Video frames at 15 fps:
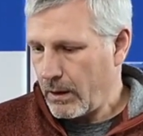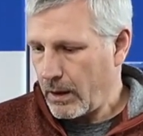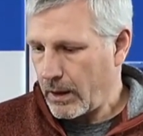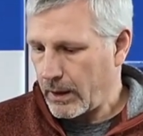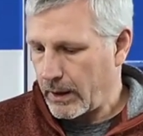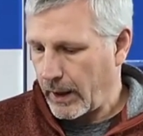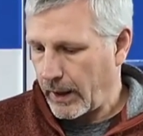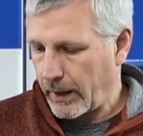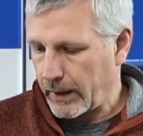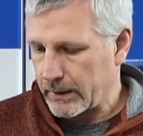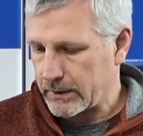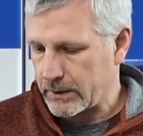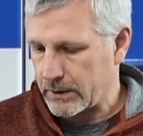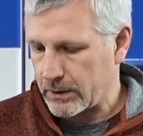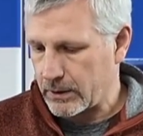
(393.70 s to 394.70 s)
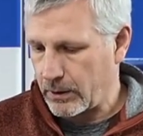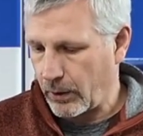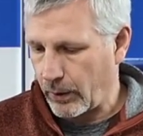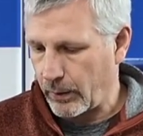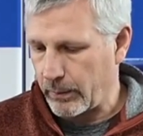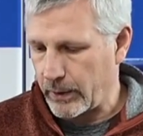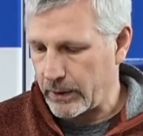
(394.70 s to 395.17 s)
It has
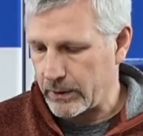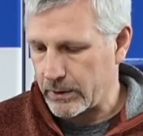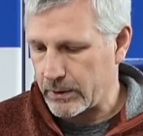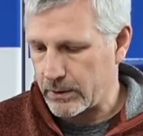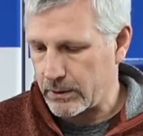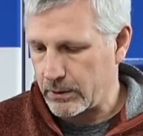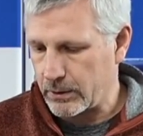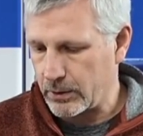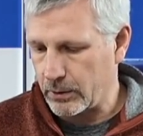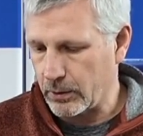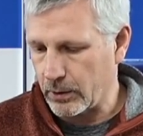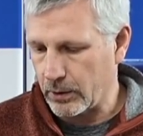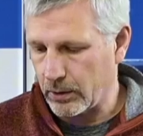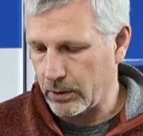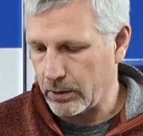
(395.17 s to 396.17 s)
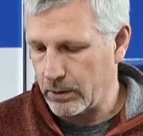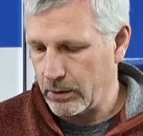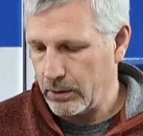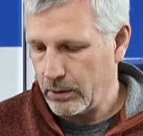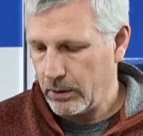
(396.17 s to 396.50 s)
Garmin's dual